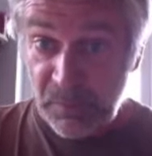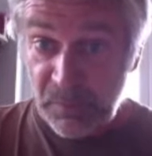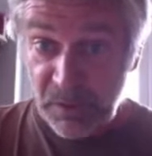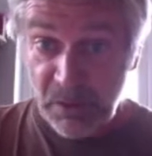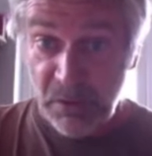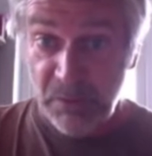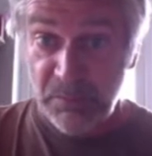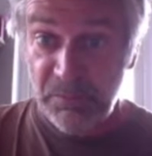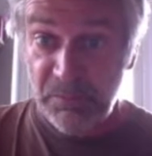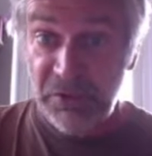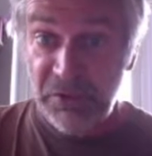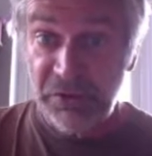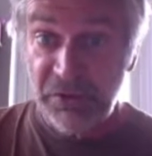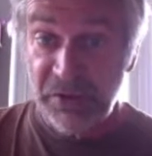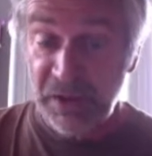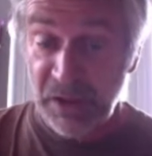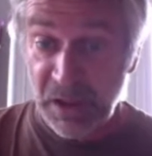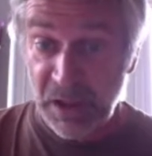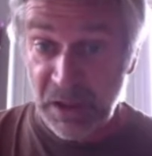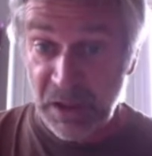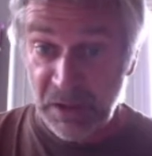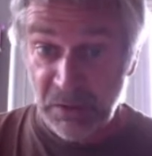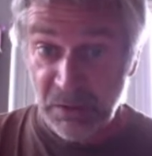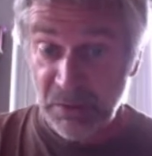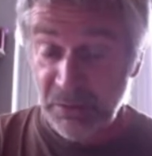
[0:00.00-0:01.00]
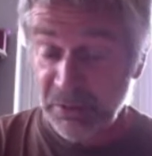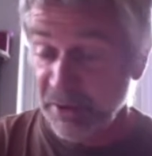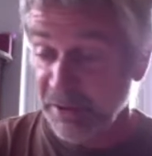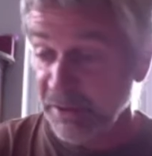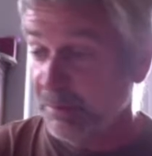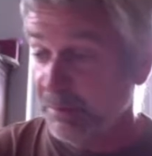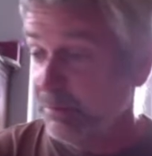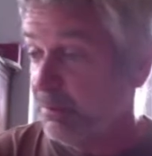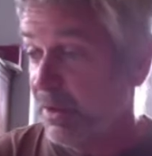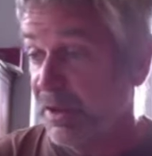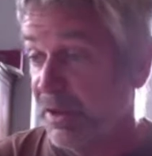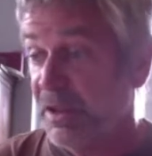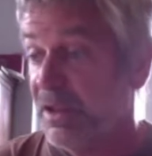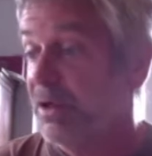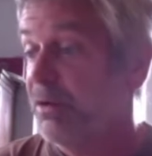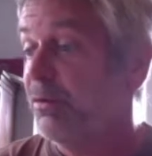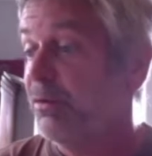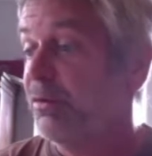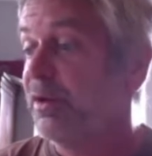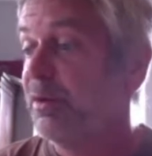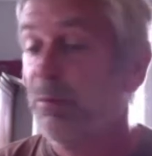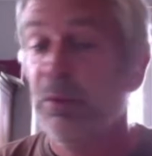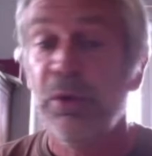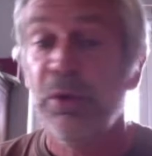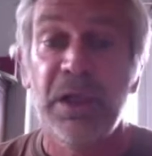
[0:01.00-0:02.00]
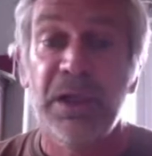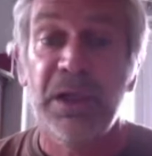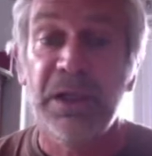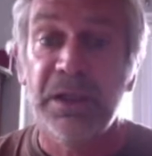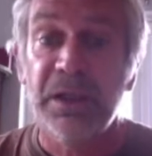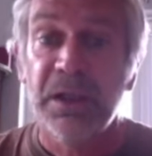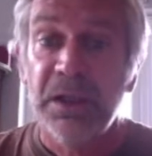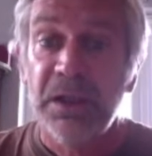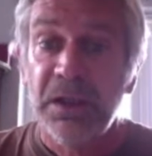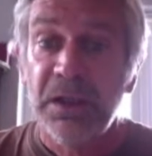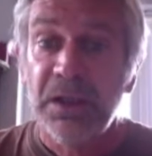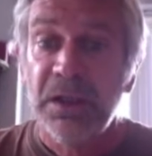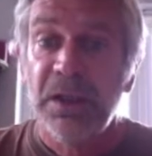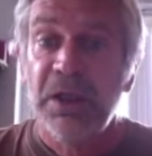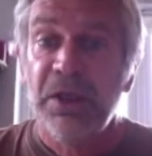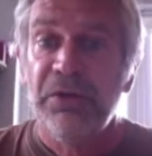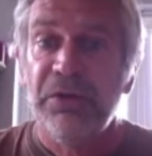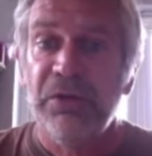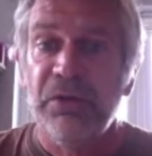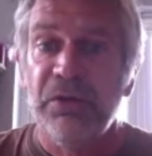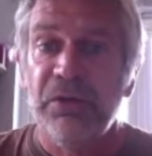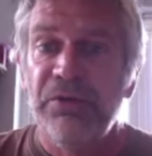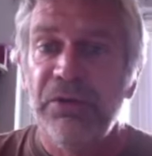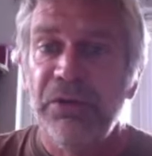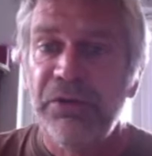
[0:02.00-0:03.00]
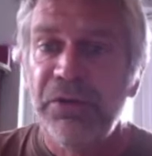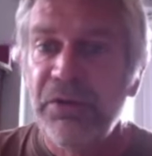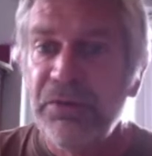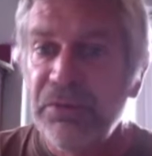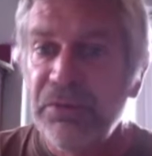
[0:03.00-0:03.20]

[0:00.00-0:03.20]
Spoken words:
obviously a healthy brain. So first